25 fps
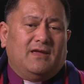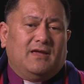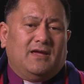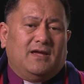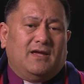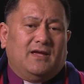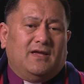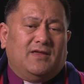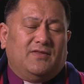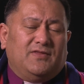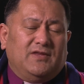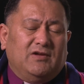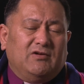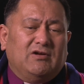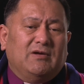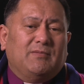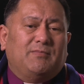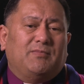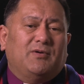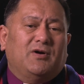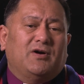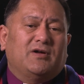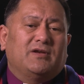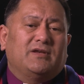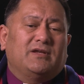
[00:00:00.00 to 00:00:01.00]

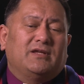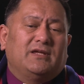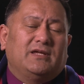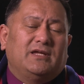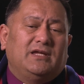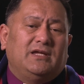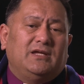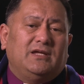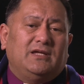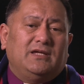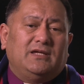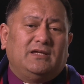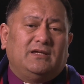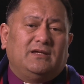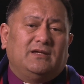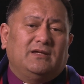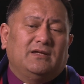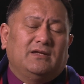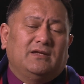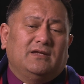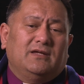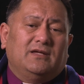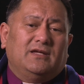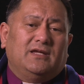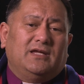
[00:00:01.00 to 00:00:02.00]
Thereupon he
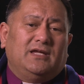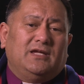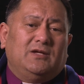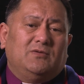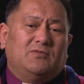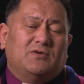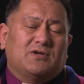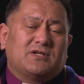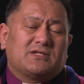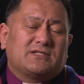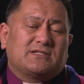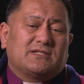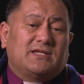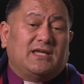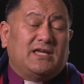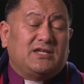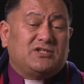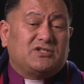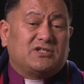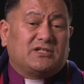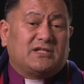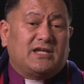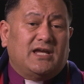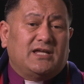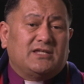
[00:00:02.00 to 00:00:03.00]
was
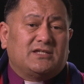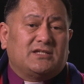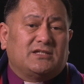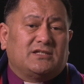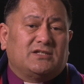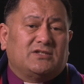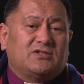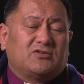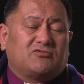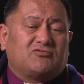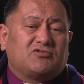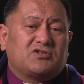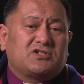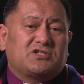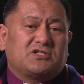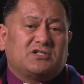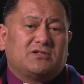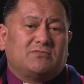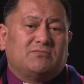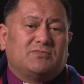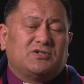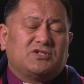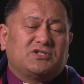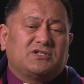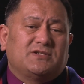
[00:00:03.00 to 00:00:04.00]
educated in the
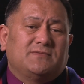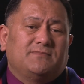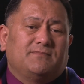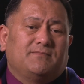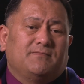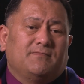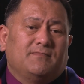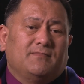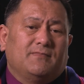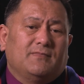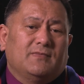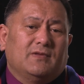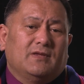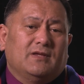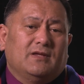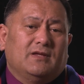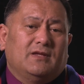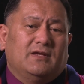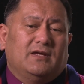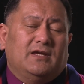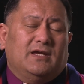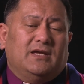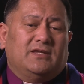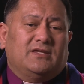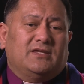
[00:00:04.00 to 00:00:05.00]
Christian mission,
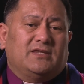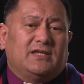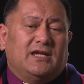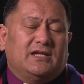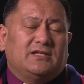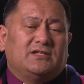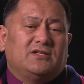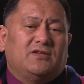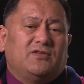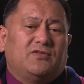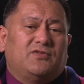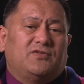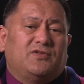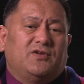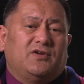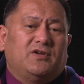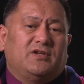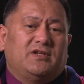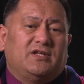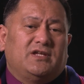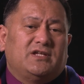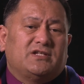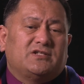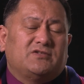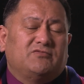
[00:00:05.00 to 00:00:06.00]
and in the
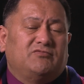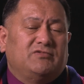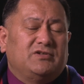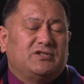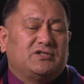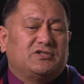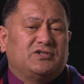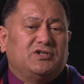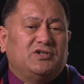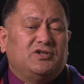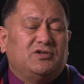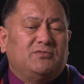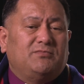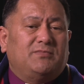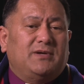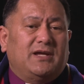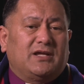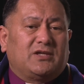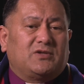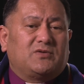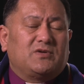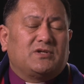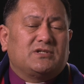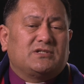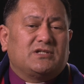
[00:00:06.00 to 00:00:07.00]
1830s returned
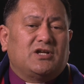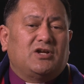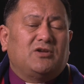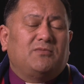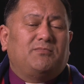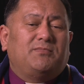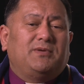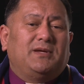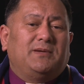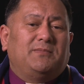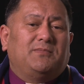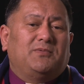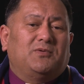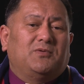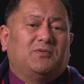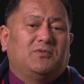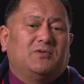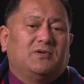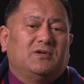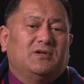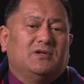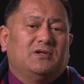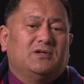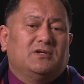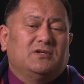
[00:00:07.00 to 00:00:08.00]
back to his own people
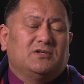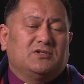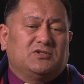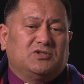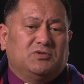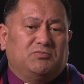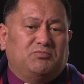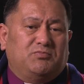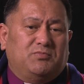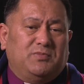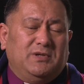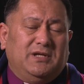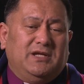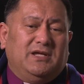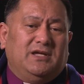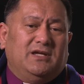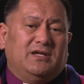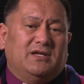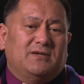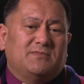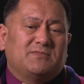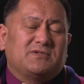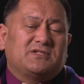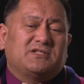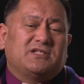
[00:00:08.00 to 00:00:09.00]
to be
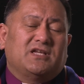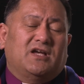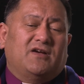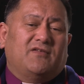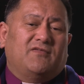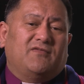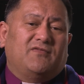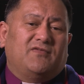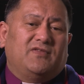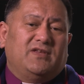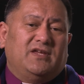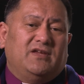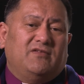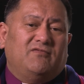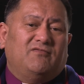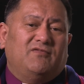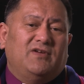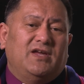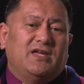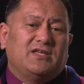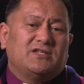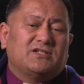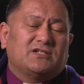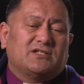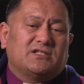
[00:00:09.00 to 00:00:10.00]
himself the
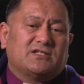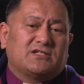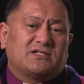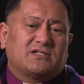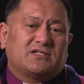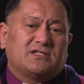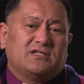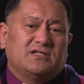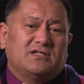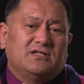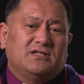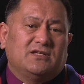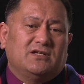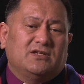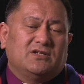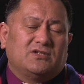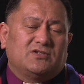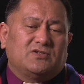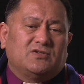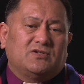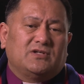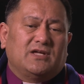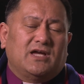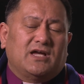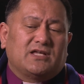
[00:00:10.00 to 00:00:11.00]
evangelist
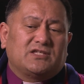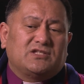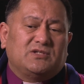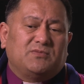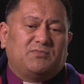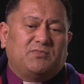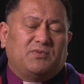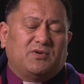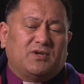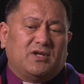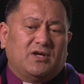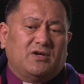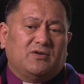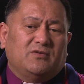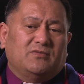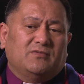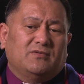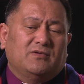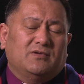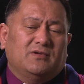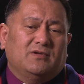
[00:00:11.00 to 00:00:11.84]
to Ngāti Porou.